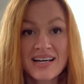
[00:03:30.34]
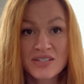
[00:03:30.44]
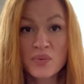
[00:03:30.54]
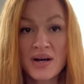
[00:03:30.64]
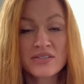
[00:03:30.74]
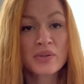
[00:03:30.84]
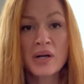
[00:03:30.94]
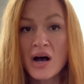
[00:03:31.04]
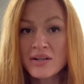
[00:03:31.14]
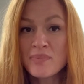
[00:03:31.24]
as well. So it
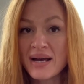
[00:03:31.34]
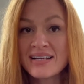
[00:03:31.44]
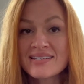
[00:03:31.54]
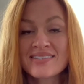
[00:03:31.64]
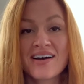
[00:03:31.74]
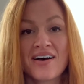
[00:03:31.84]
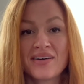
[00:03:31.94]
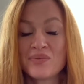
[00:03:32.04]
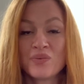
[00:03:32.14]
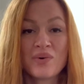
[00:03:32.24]
all depends
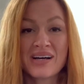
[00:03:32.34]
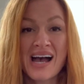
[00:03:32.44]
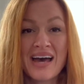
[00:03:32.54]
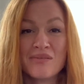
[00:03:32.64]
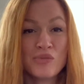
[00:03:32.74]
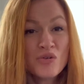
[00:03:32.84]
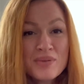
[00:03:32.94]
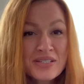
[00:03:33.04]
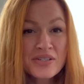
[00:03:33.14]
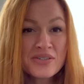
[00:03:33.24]
on what kind of
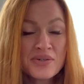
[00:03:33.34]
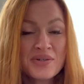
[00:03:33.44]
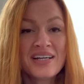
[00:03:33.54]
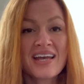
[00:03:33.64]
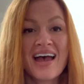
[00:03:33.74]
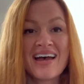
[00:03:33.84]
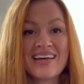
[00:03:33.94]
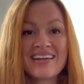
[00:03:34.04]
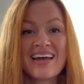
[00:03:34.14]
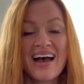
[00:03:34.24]
movements you're doing
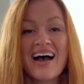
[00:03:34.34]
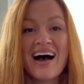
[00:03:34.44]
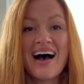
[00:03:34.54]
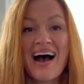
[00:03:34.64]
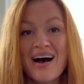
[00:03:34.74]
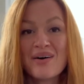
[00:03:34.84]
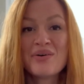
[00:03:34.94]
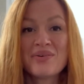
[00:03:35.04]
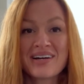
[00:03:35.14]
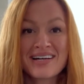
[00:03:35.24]
and
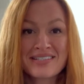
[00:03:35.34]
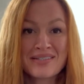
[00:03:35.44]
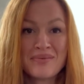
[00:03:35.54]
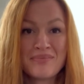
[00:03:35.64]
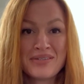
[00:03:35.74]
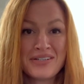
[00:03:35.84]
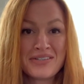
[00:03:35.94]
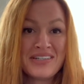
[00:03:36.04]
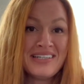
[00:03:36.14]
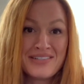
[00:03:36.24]
how accustomed your
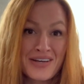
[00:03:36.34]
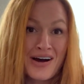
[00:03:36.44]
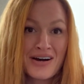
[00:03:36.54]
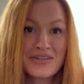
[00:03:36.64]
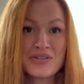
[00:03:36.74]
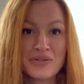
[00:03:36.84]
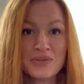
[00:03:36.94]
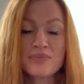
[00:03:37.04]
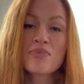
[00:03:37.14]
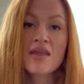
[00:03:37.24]
knees are to
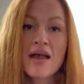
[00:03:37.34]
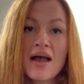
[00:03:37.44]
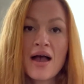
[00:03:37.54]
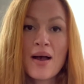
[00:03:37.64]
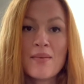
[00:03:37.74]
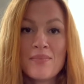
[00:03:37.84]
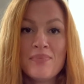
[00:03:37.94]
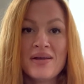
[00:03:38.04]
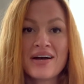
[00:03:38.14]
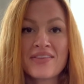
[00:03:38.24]

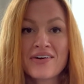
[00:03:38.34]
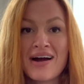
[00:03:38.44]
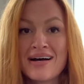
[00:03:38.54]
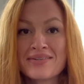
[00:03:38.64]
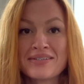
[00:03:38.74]
being on the ground.